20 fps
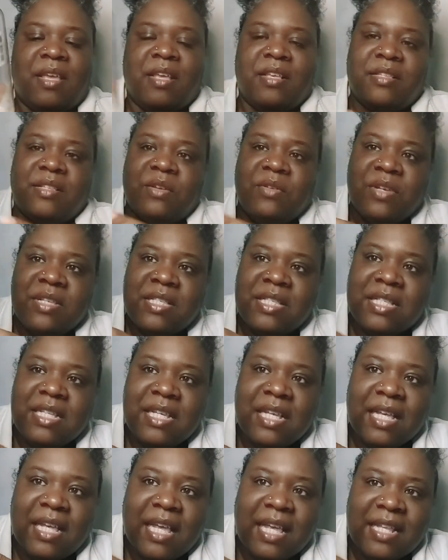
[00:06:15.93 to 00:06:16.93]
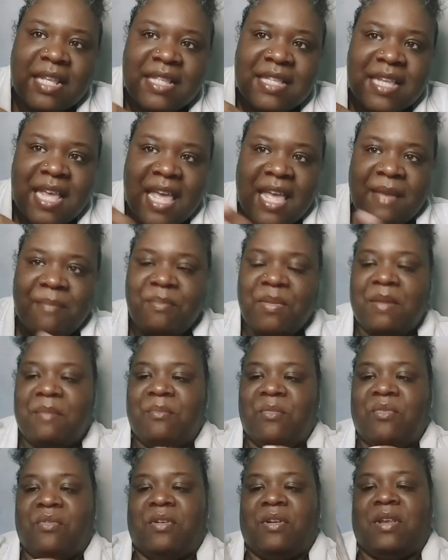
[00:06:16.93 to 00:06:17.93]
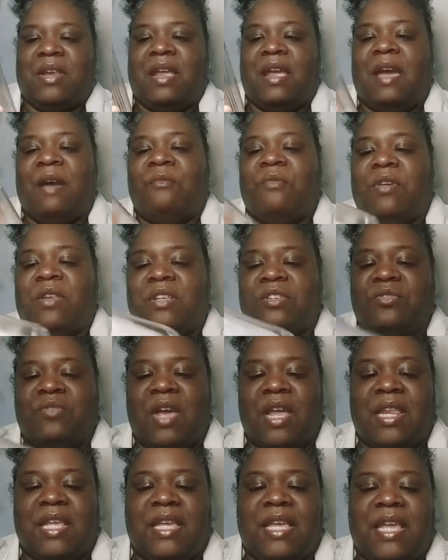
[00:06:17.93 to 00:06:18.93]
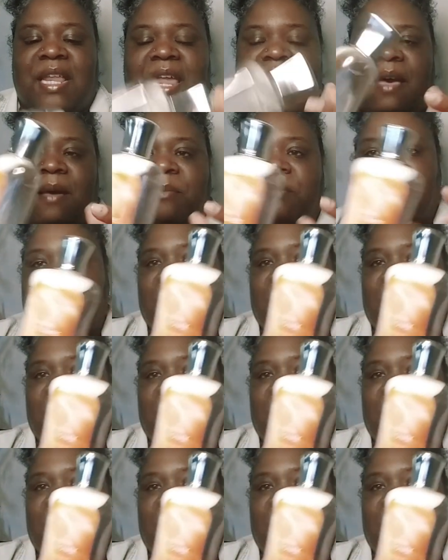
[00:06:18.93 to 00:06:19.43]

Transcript: So it's still a tad bit more in there I want to try to get out.